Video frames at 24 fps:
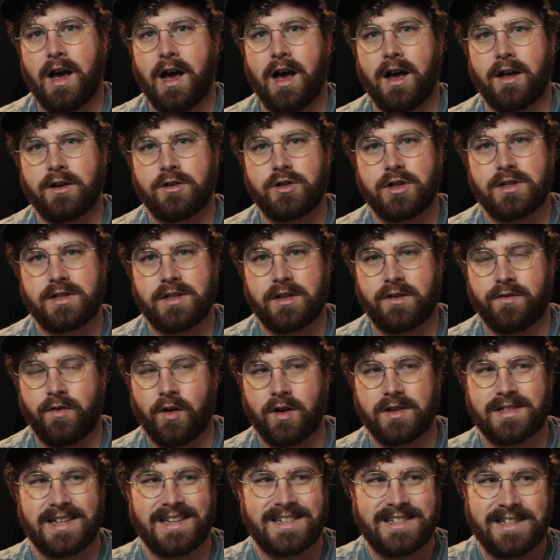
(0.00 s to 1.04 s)
just as far
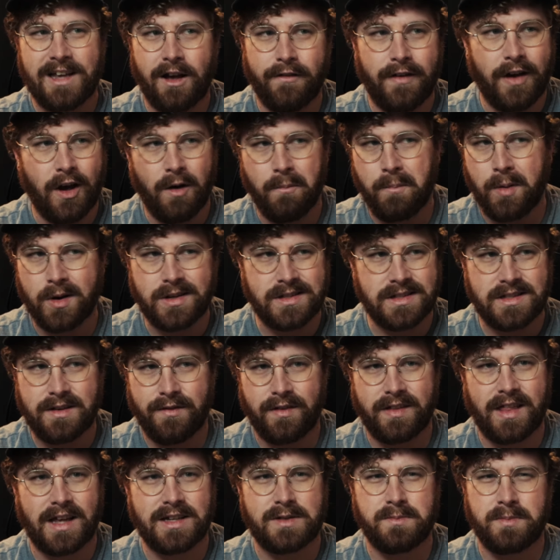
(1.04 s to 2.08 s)
as like self-help books and stuff like that.